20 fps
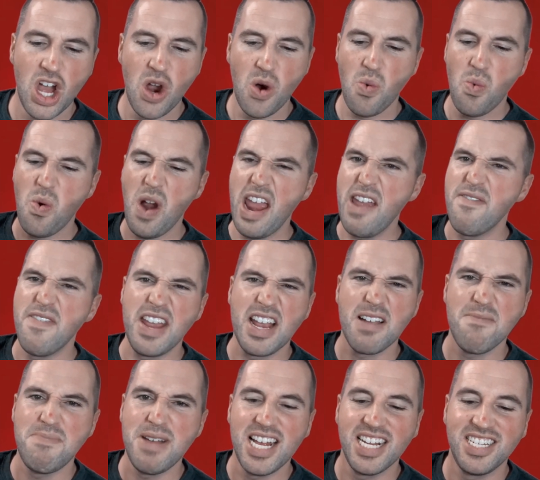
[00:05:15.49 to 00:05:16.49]
waving
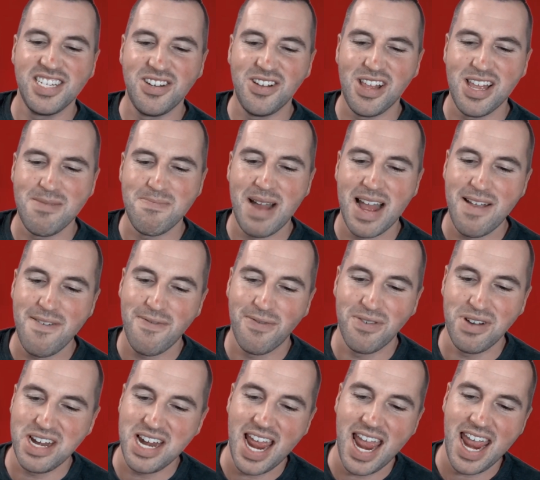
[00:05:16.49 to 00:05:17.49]
a pistol in my
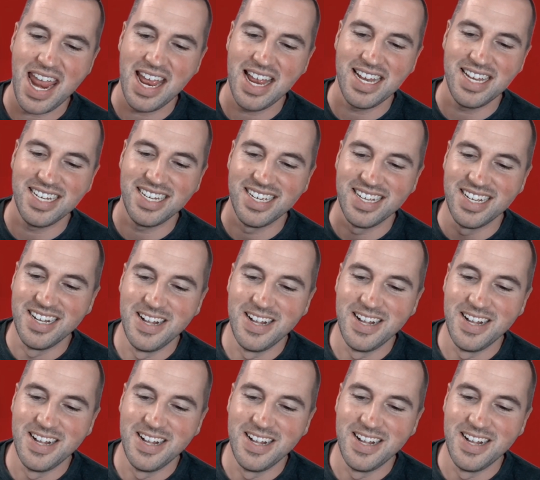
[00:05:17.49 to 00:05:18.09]
free hand.